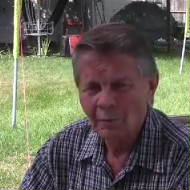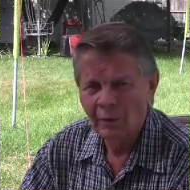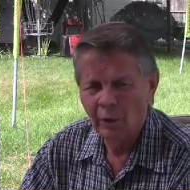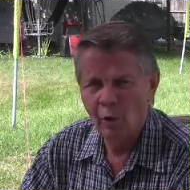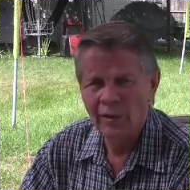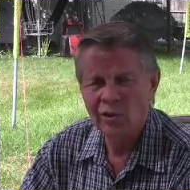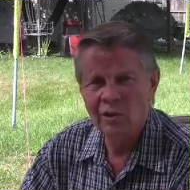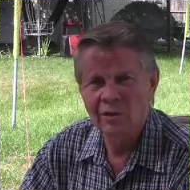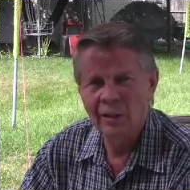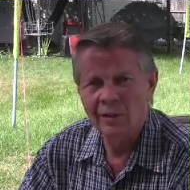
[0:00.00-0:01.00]
The
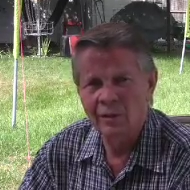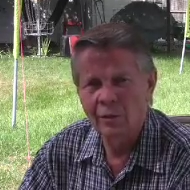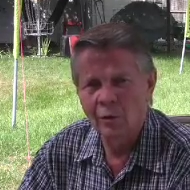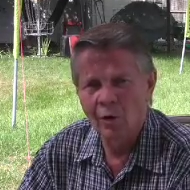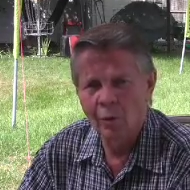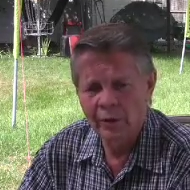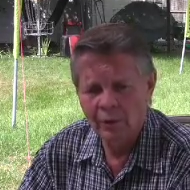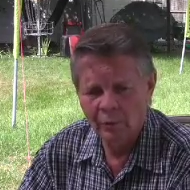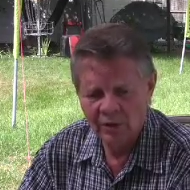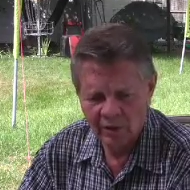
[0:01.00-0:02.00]
question that, you know,
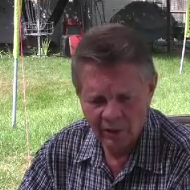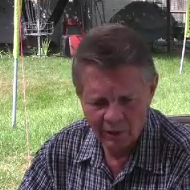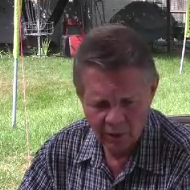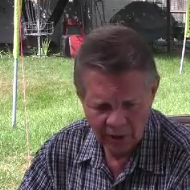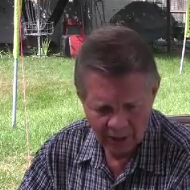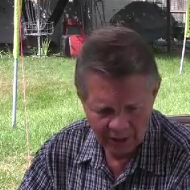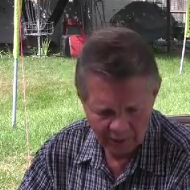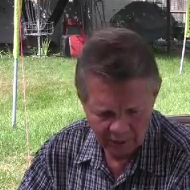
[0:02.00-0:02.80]
we started looking at